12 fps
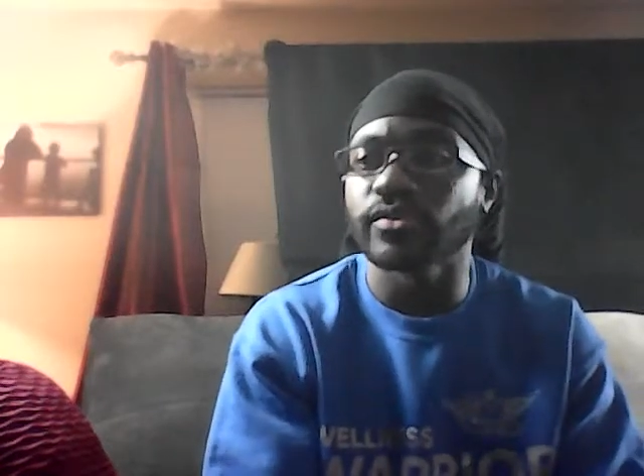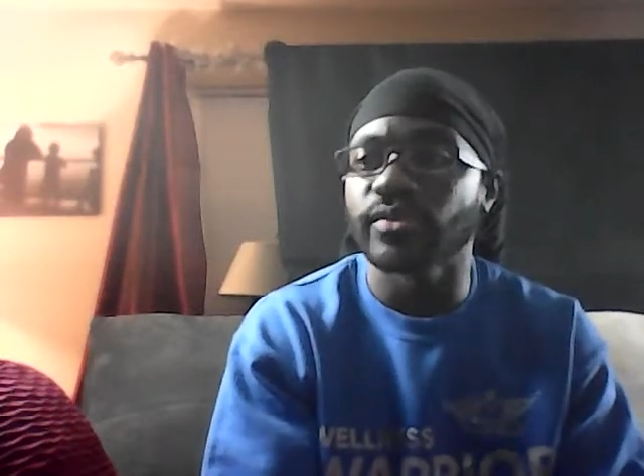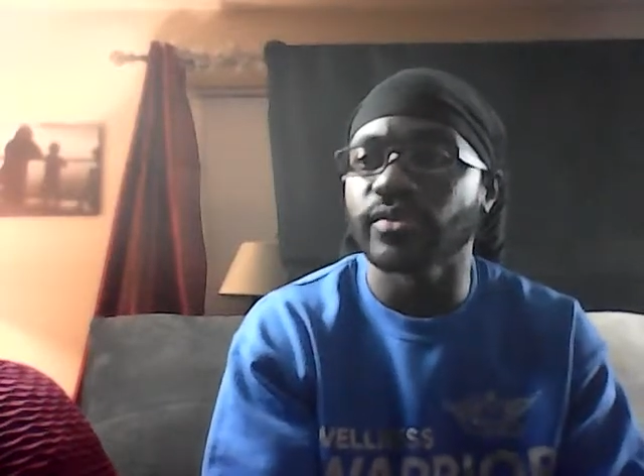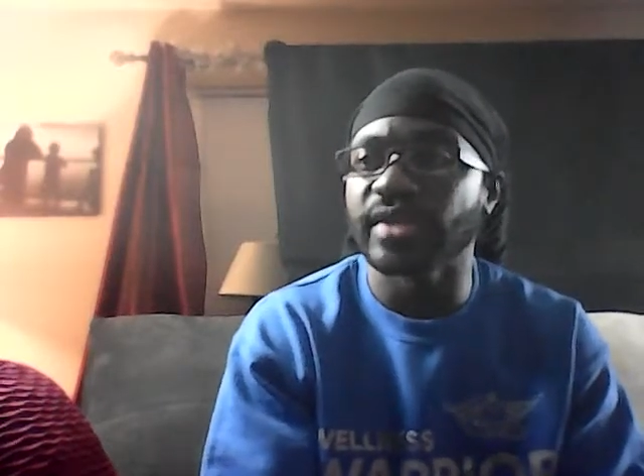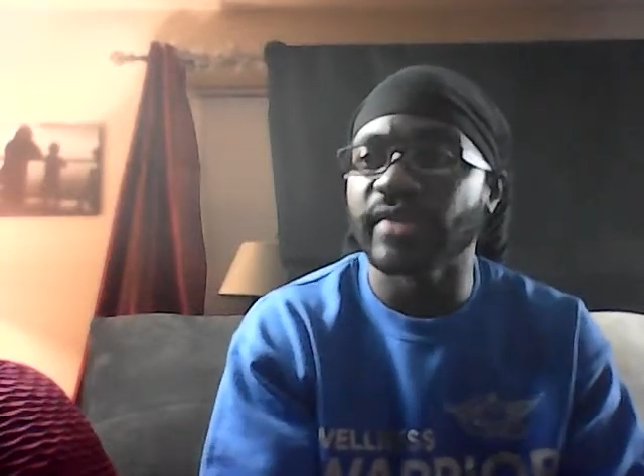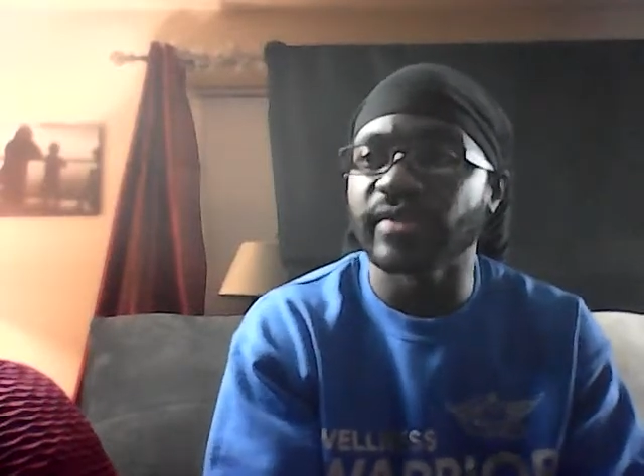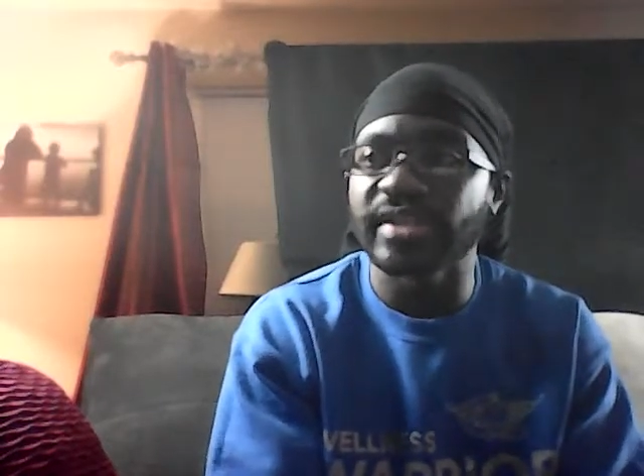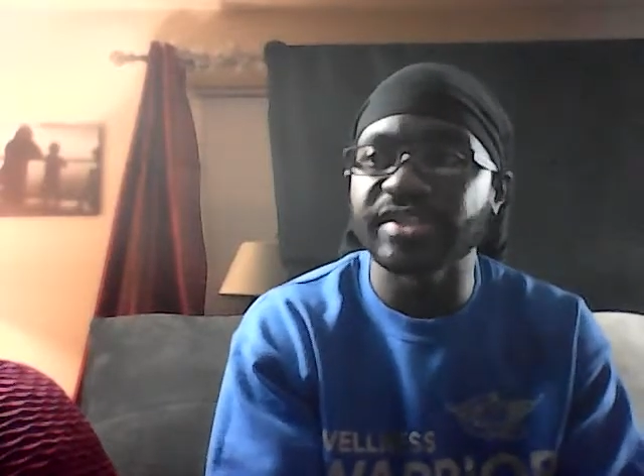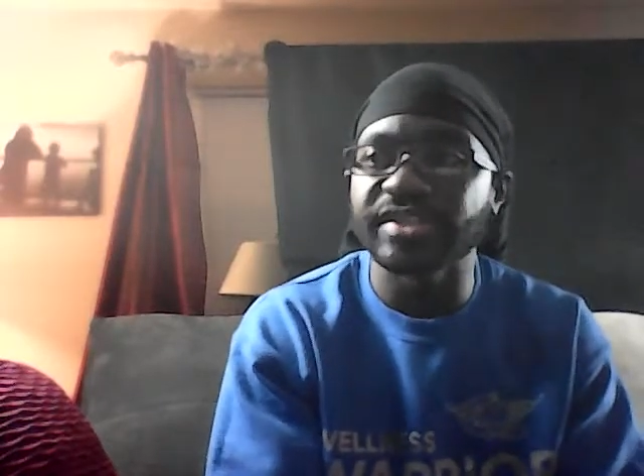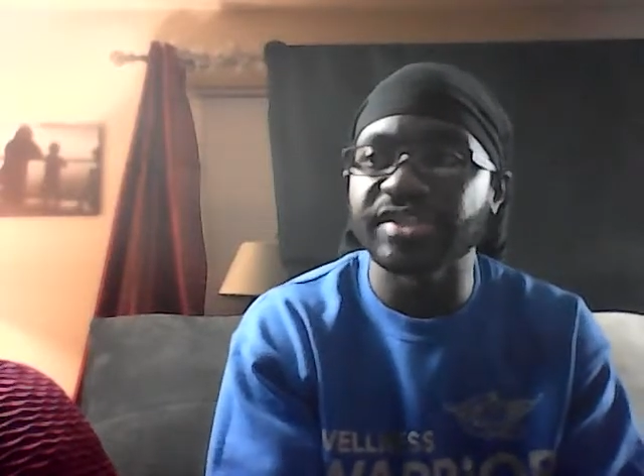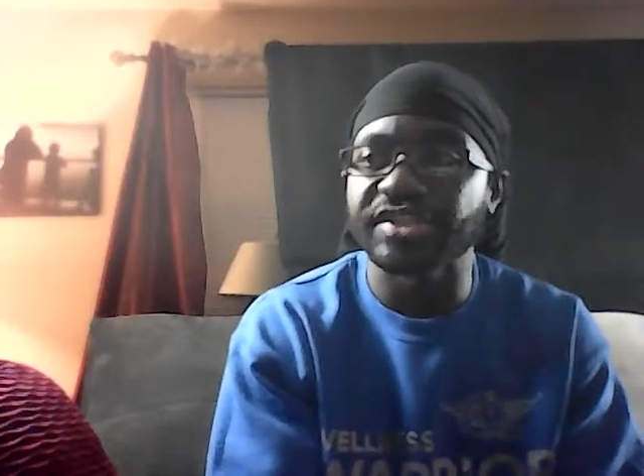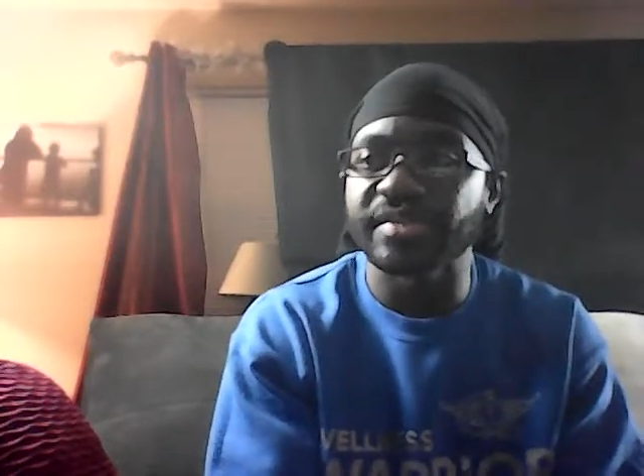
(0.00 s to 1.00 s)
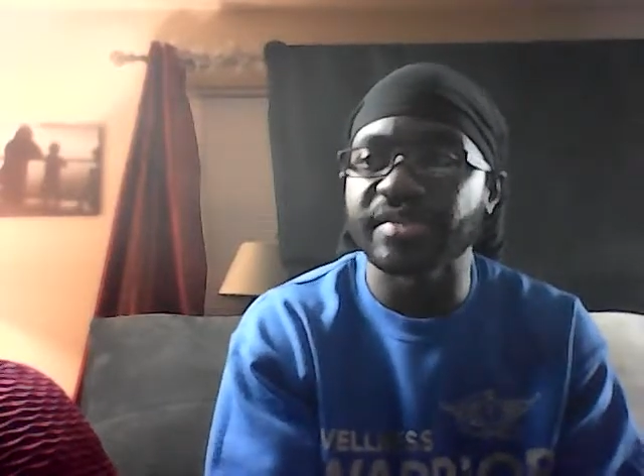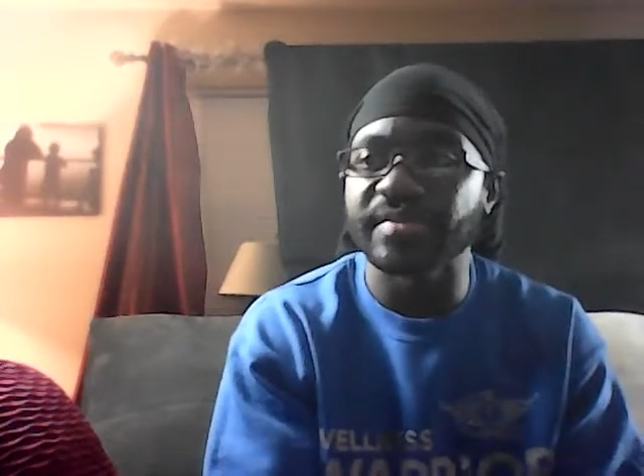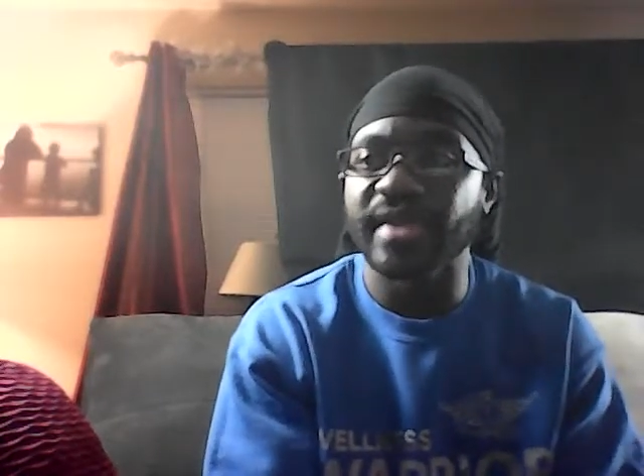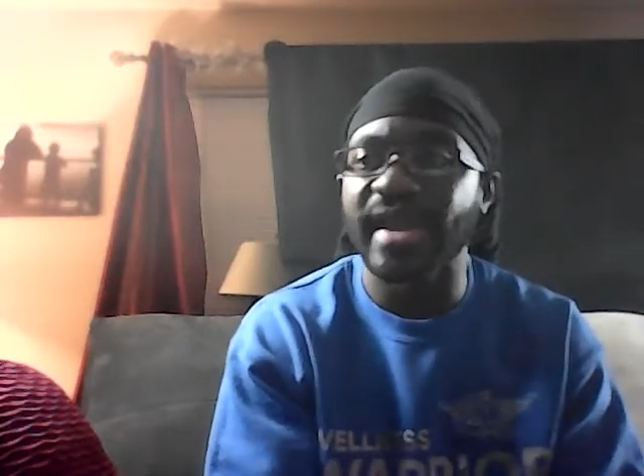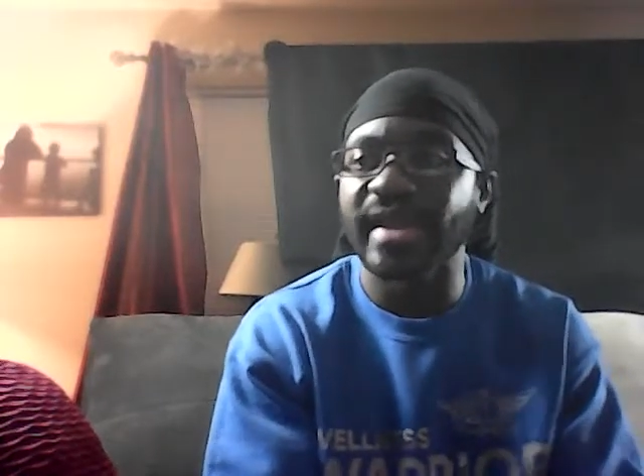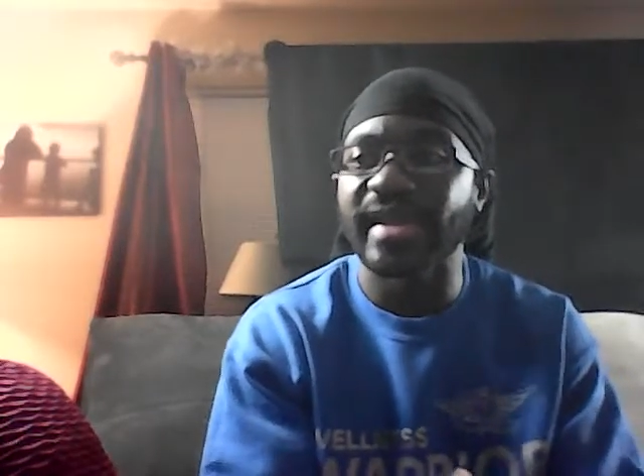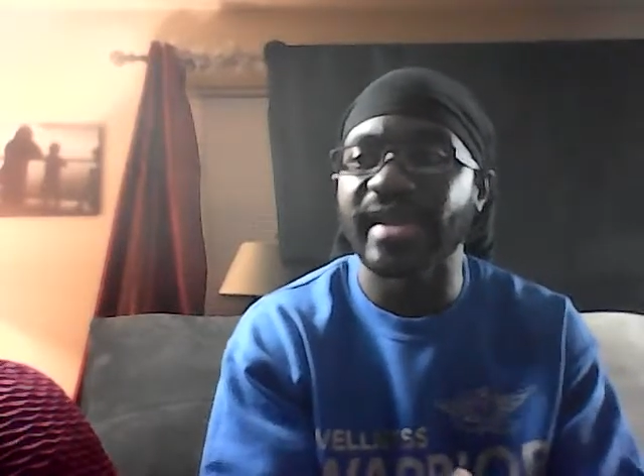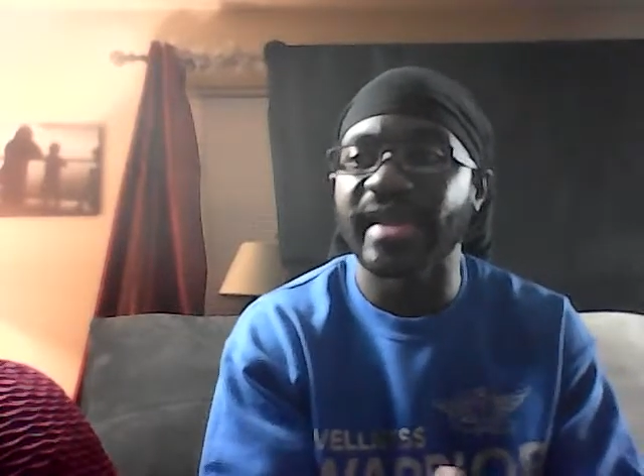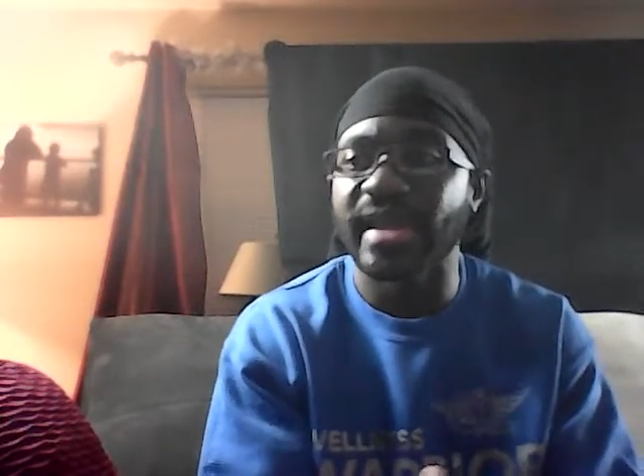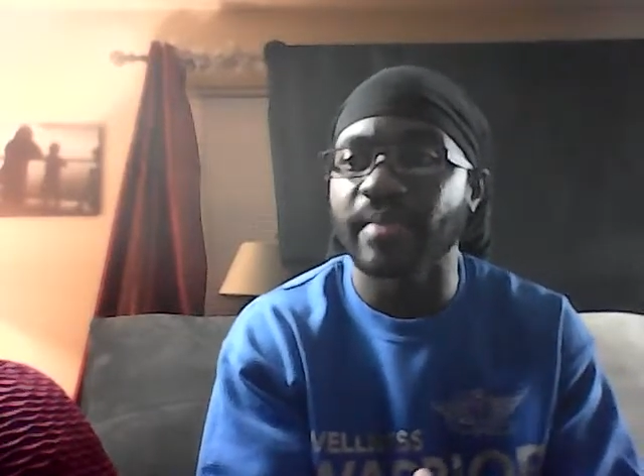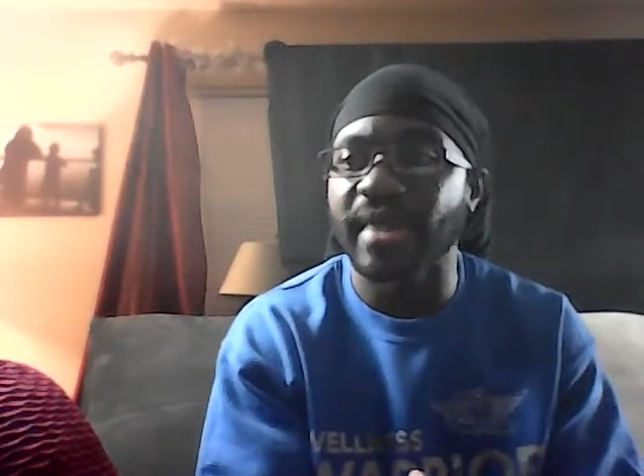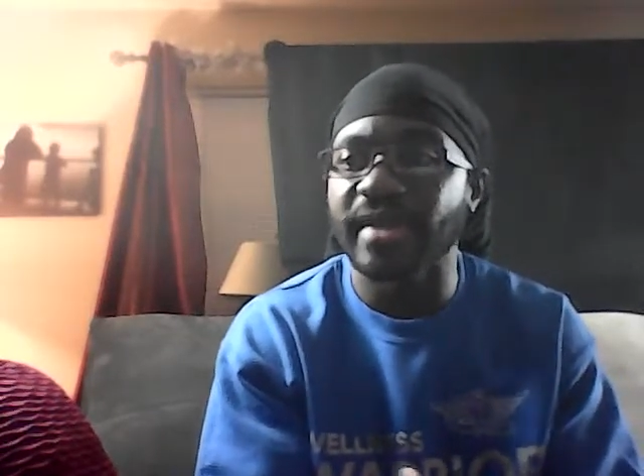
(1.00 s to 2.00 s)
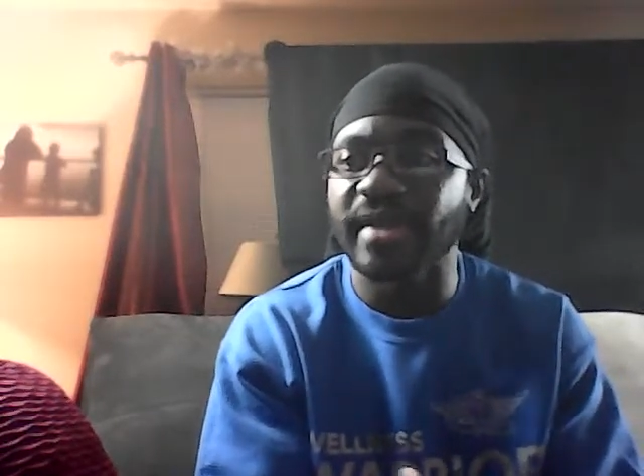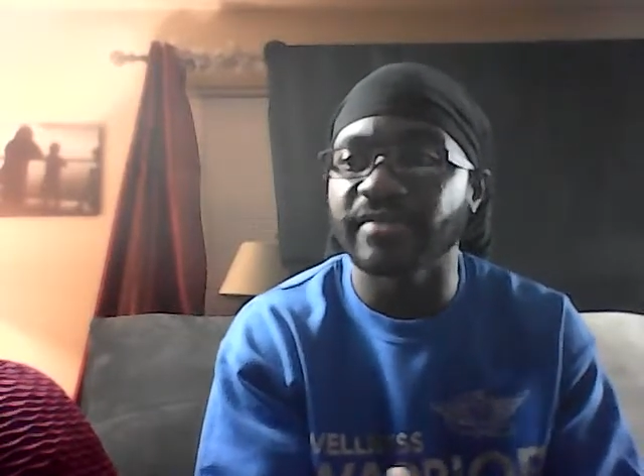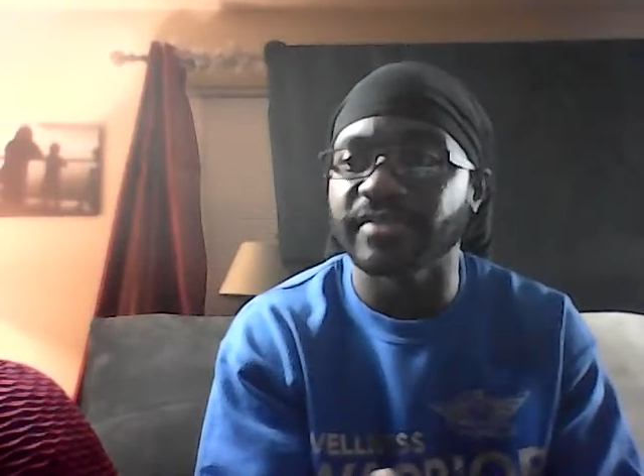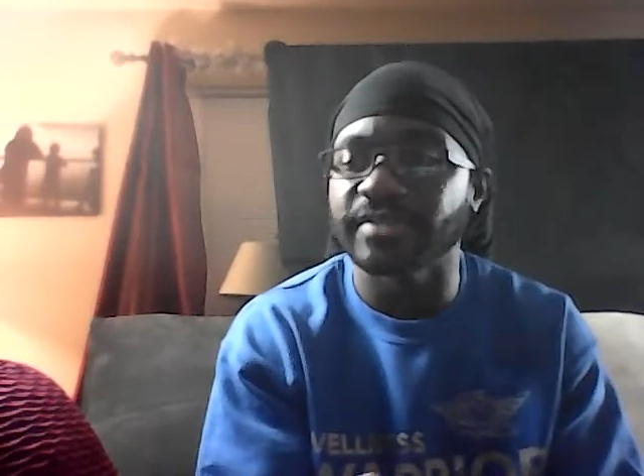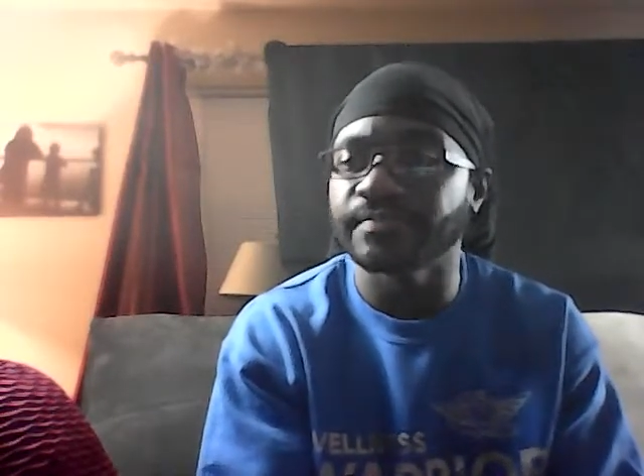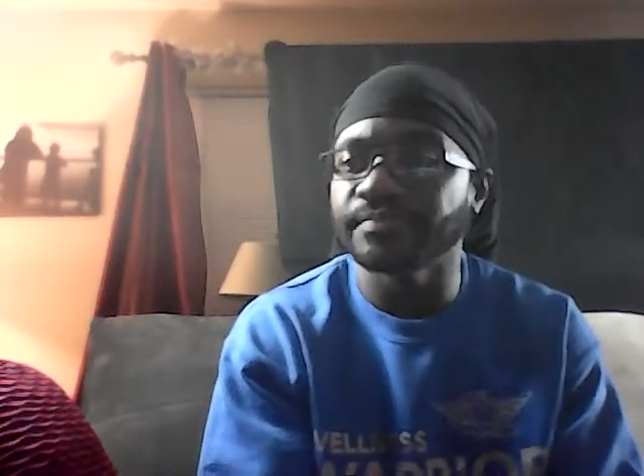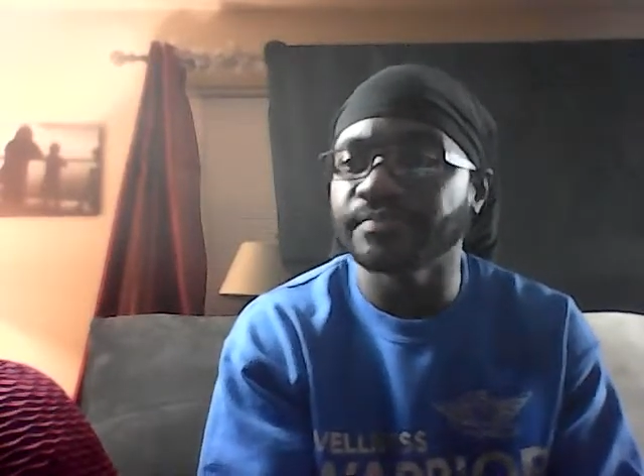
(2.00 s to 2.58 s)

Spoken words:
through in their relationships and how they came out of it.